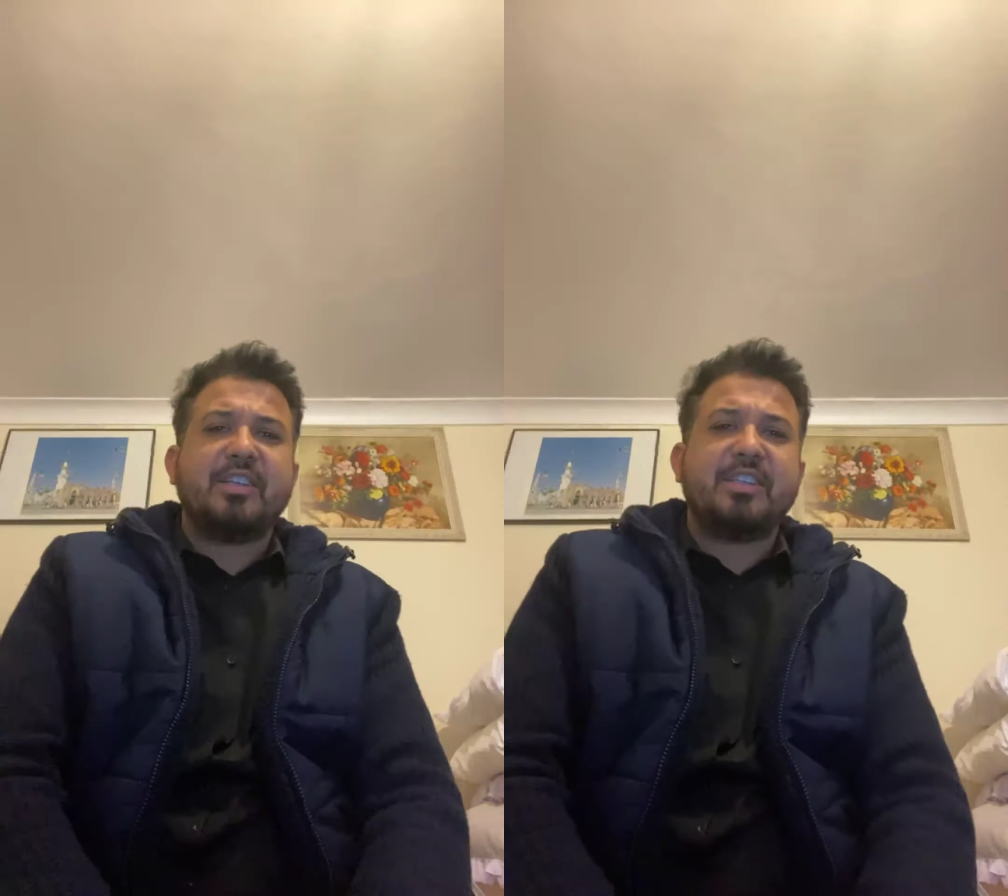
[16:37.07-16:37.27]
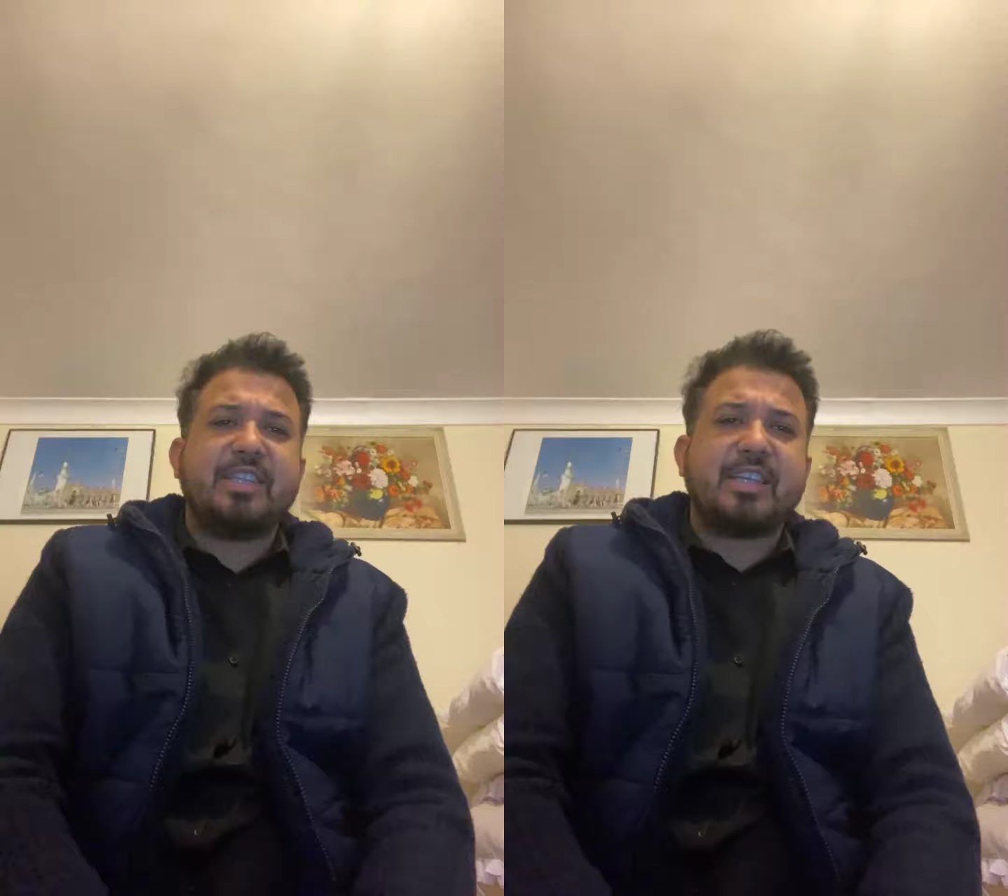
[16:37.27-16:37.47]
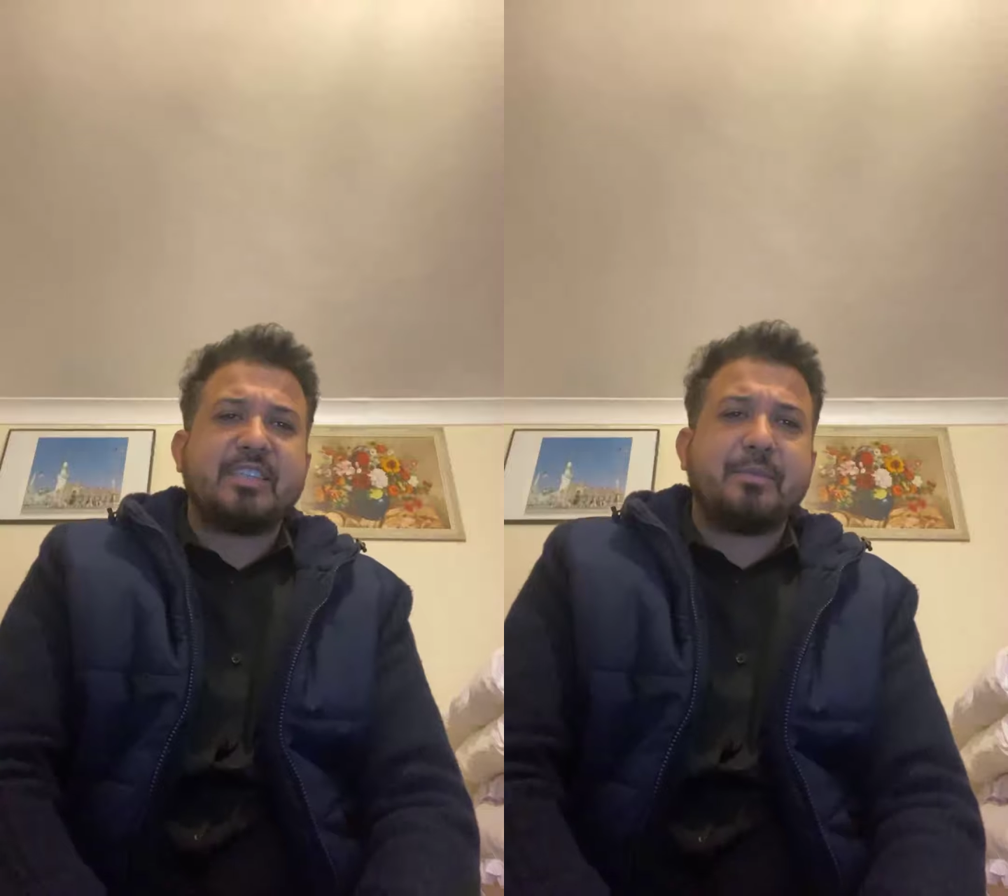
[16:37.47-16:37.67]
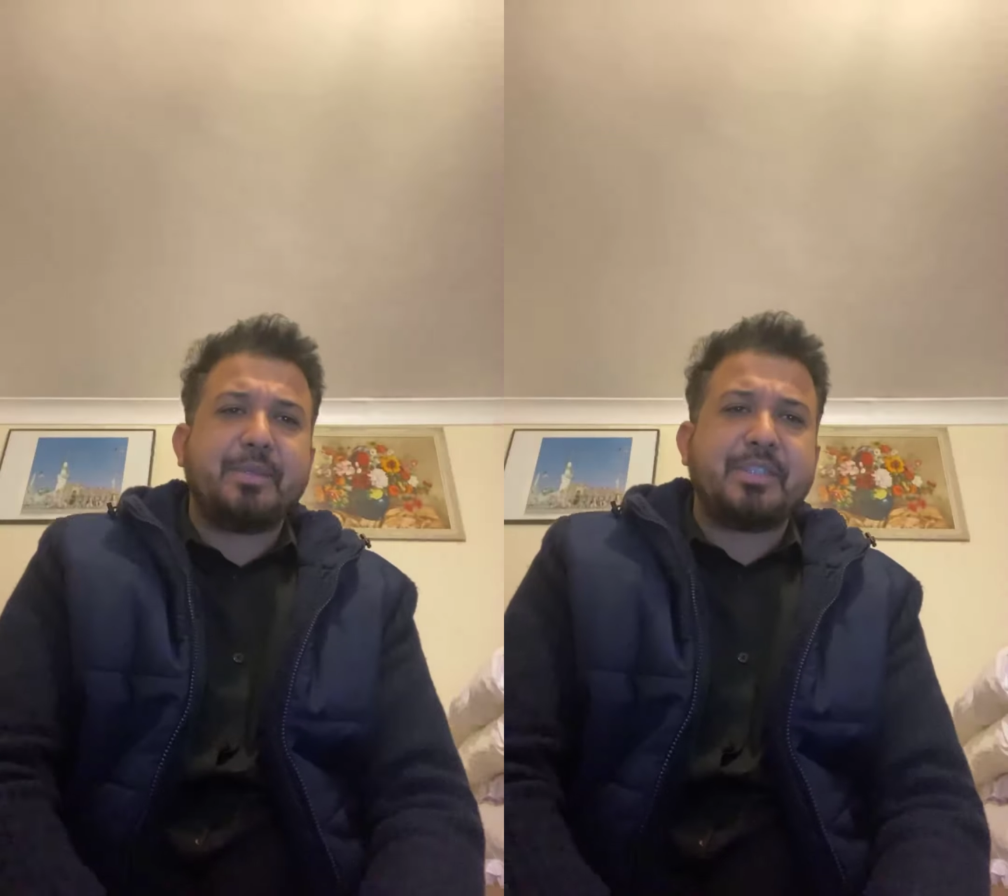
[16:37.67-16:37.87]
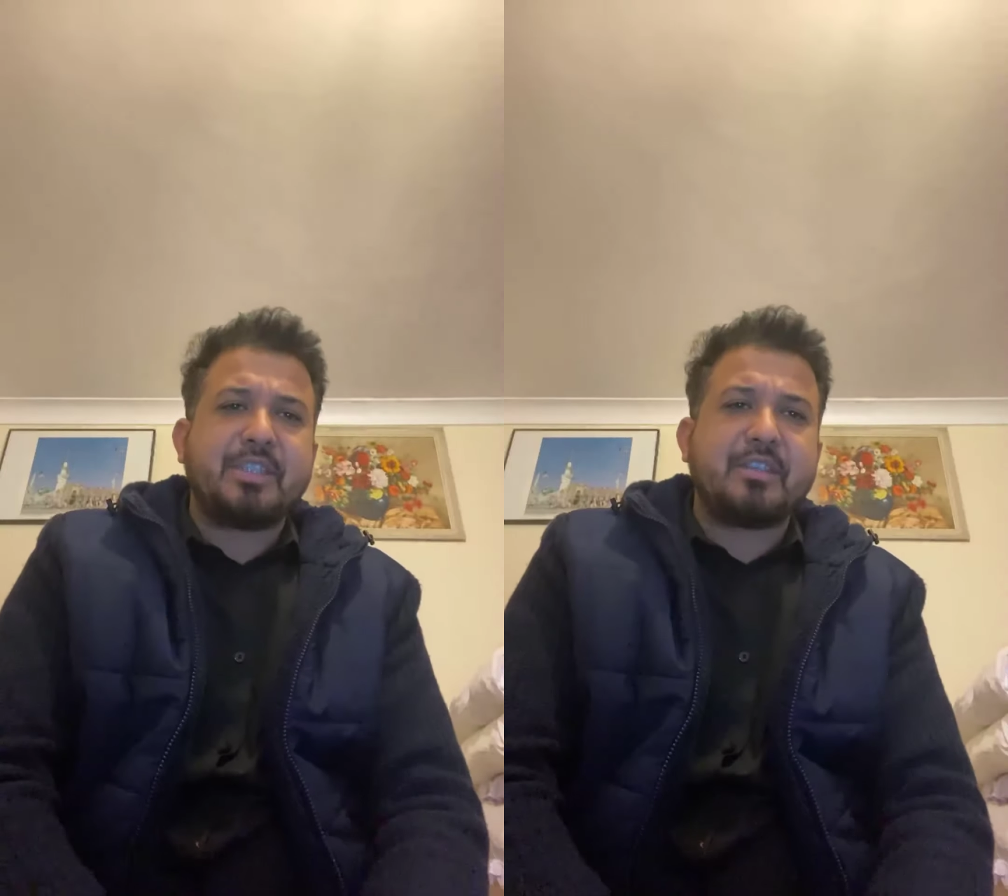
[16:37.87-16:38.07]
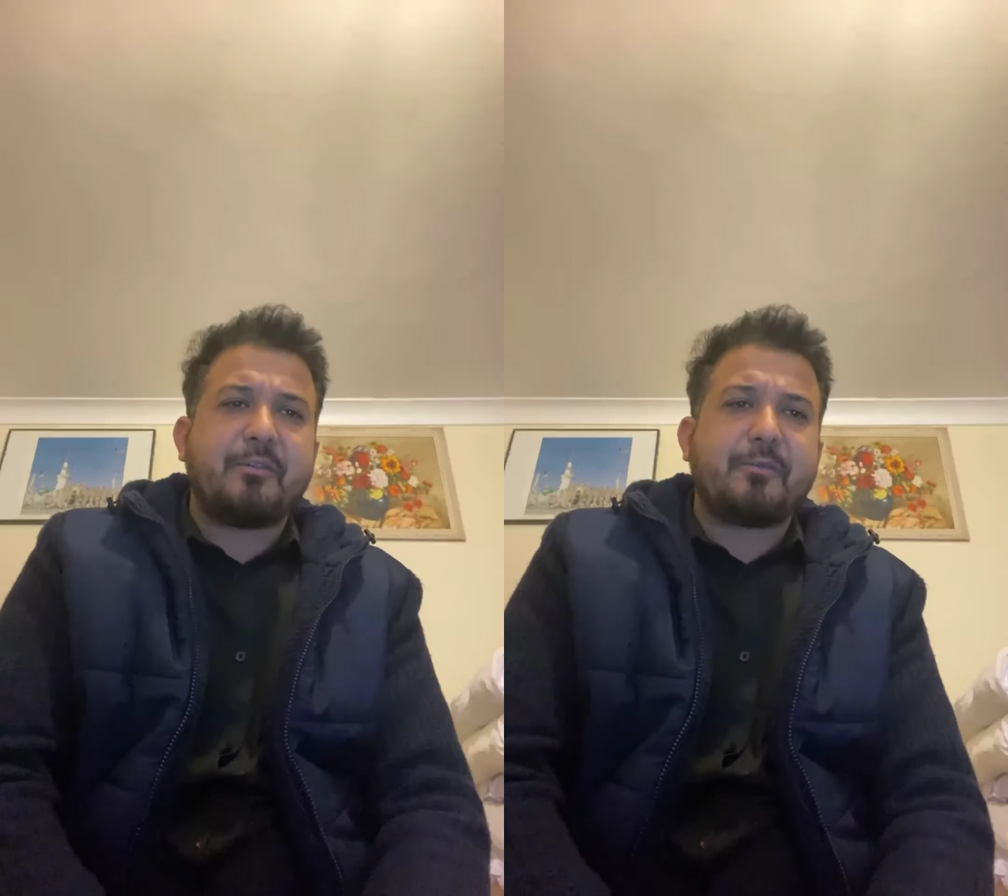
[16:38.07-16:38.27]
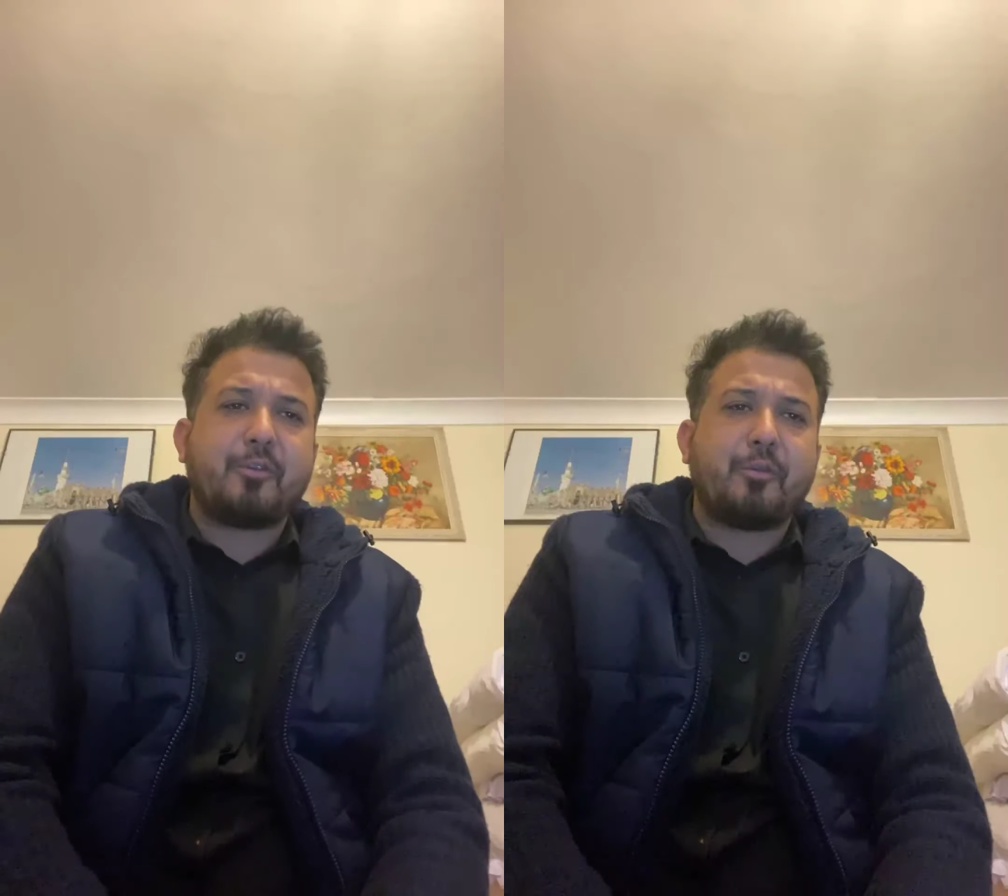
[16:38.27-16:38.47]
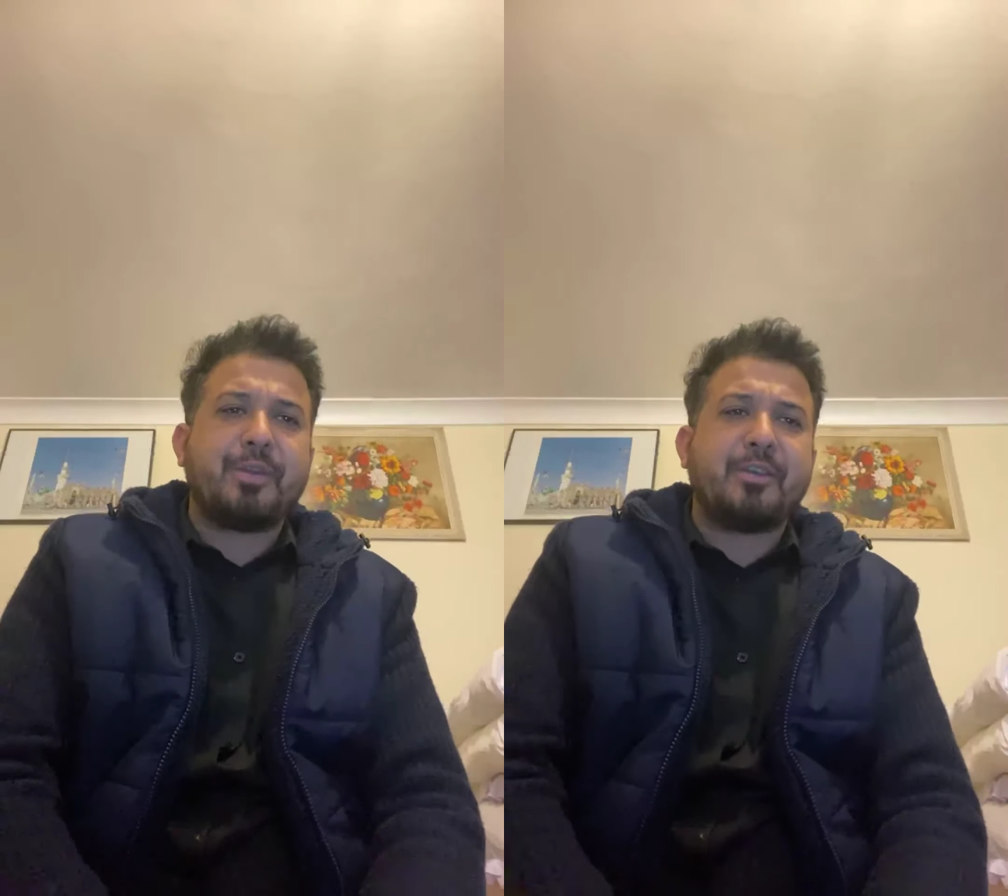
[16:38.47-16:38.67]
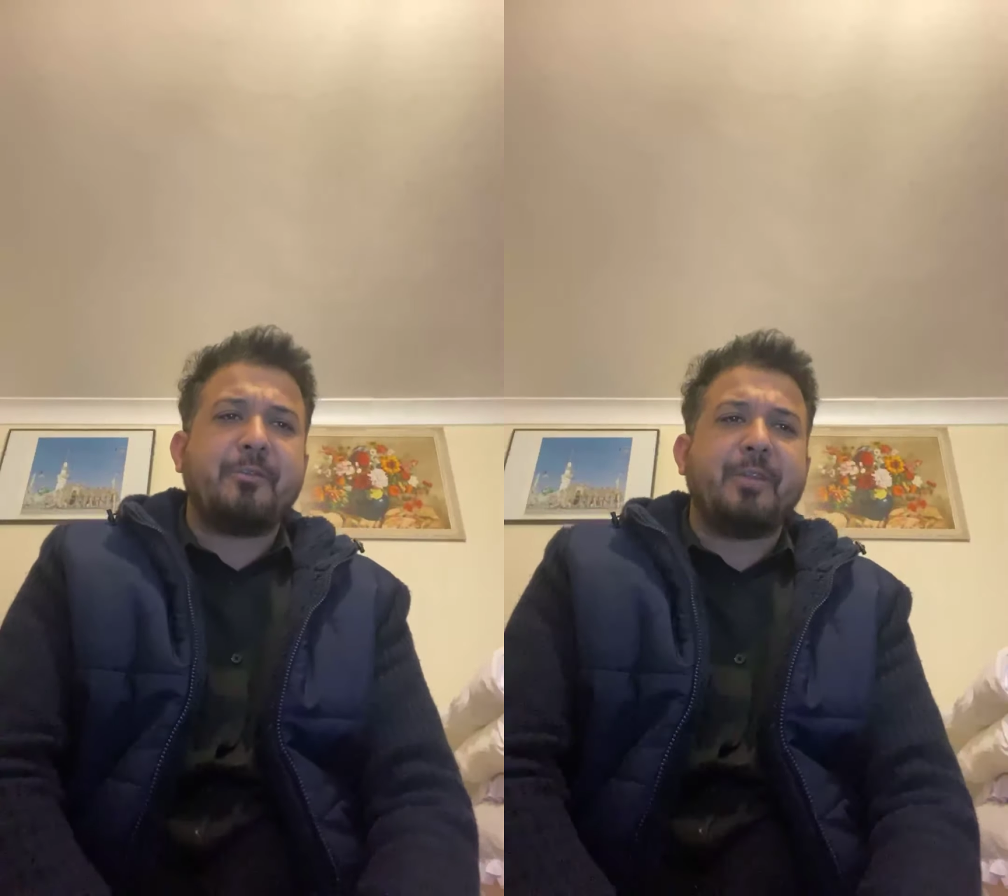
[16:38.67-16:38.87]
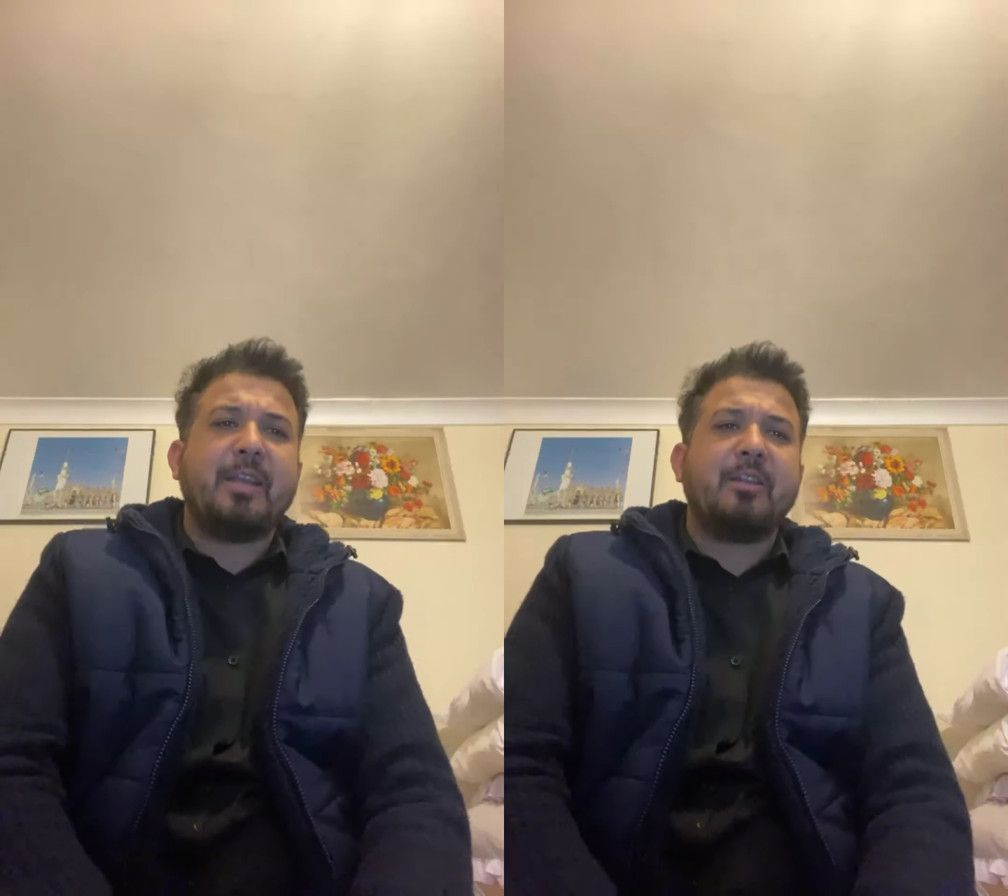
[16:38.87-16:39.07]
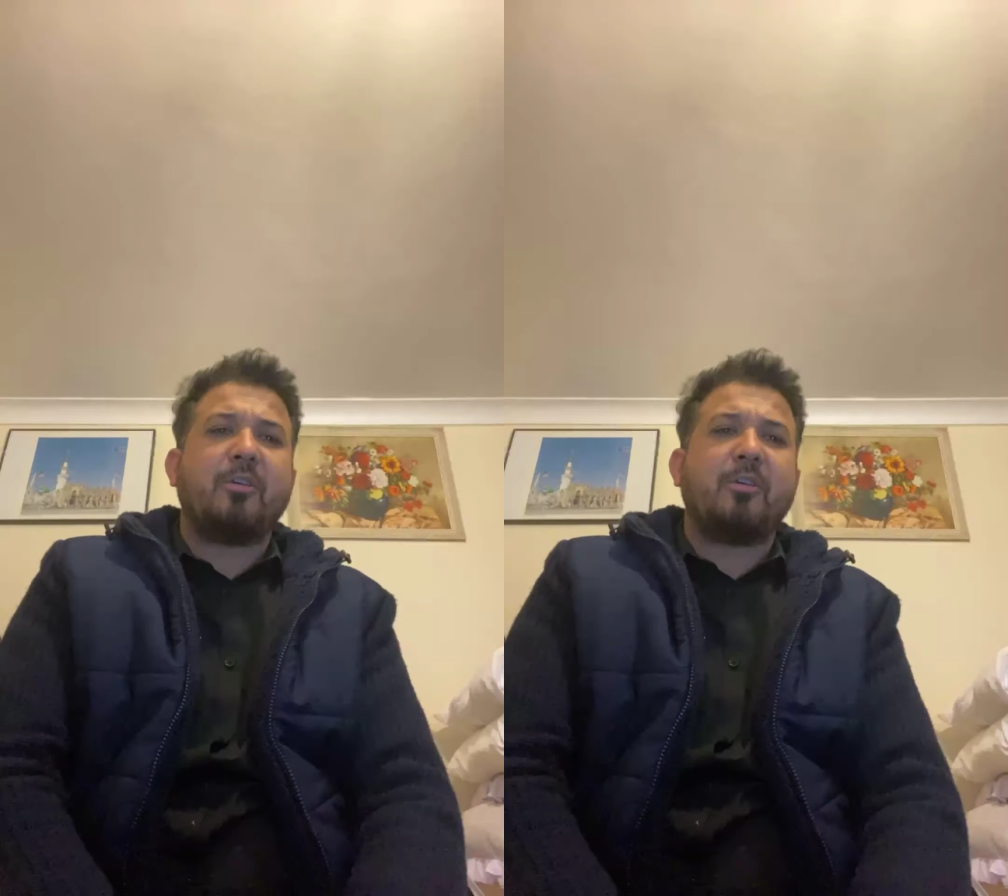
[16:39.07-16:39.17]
reject the piercing of corporate veil